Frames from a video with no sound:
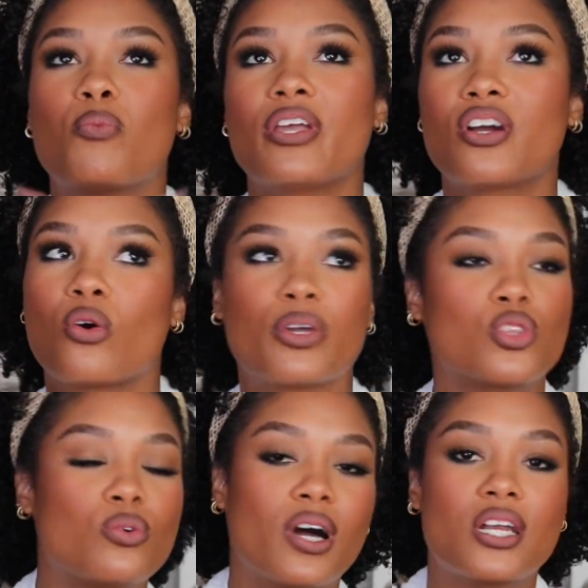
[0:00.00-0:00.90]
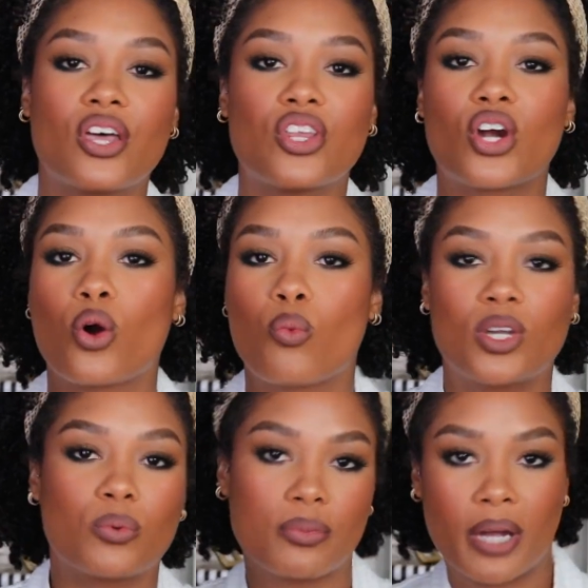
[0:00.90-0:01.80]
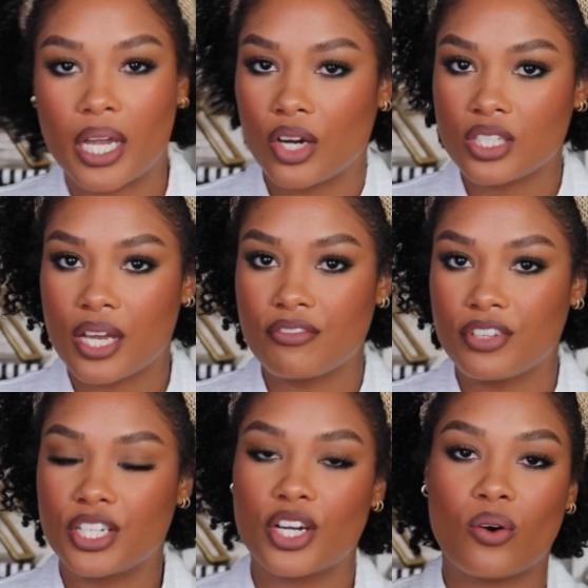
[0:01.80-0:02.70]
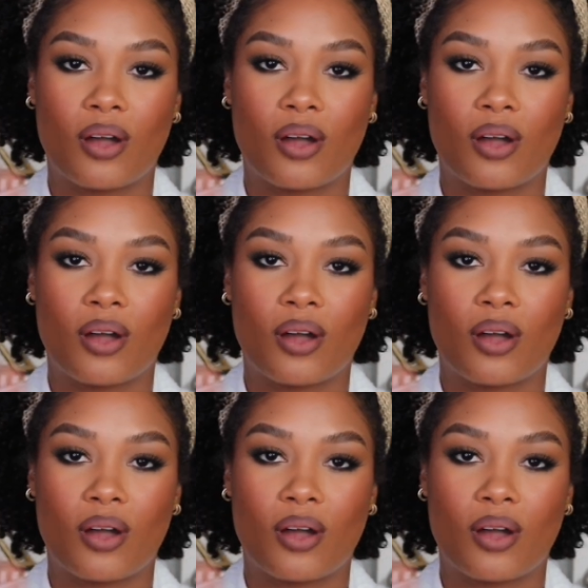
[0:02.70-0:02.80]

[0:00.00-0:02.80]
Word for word: we are going through another week with my hair type video.